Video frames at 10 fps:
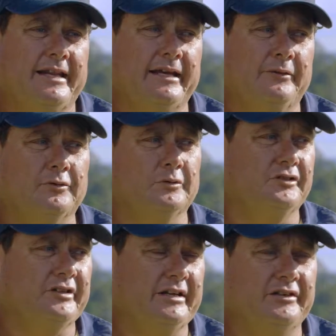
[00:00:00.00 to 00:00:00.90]
That
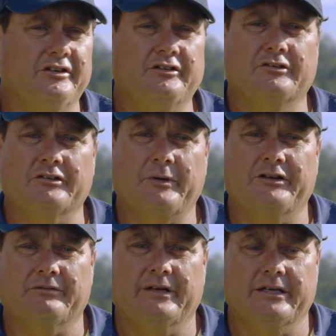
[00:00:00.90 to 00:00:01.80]
influences our decisions, I
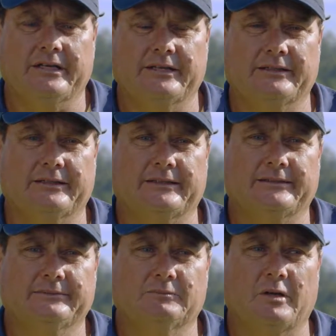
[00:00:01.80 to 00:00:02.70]
suppose, around
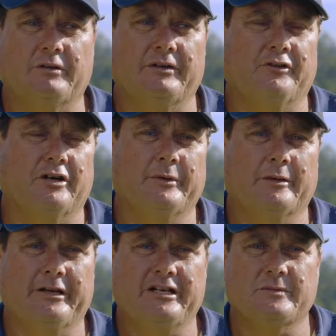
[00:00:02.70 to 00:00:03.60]

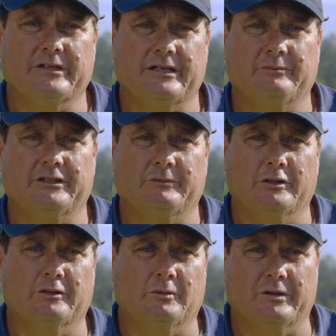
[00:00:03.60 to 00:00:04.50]
environmental management, and
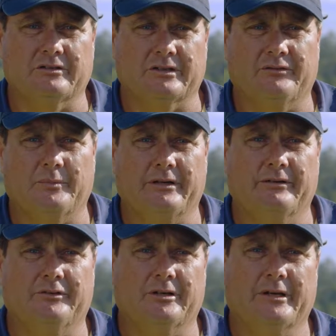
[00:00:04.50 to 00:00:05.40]
we're always looking for better
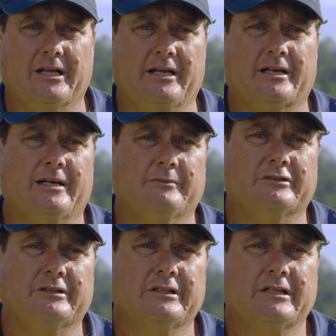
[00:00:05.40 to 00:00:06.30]
environmental outcomes.
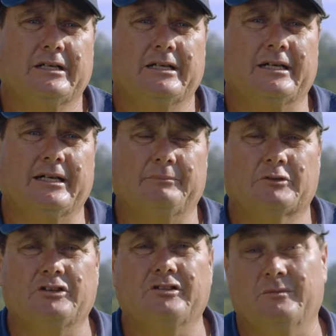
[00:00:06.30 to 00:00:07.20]

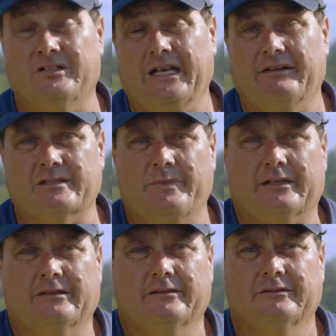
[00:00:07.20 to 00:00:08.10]
Consumers now
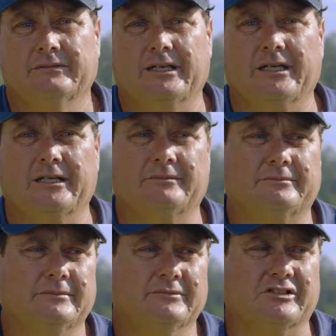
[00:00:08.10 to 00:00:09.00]
expect
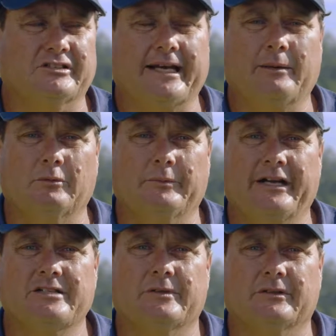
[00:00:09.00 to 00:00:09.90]
sustainable
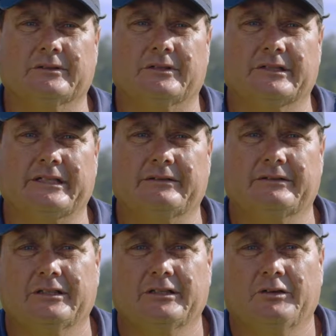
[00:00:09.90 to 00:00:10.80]
management
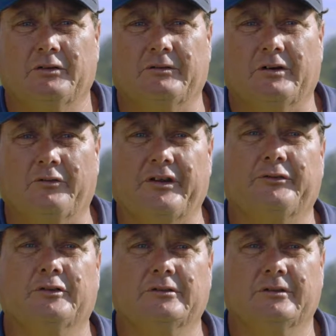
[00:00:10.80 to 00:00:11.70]
of their
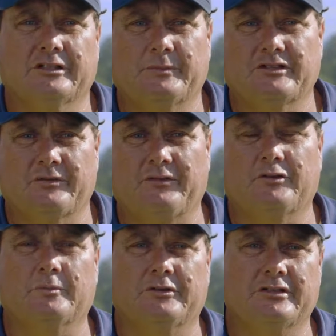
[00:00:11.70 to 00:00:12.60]
food, I suppose, of their
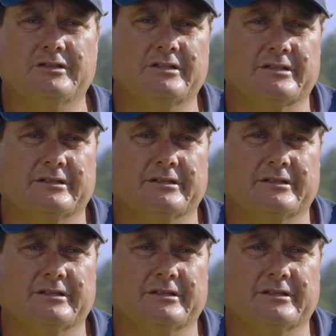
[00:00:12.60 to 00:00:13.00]
food producers.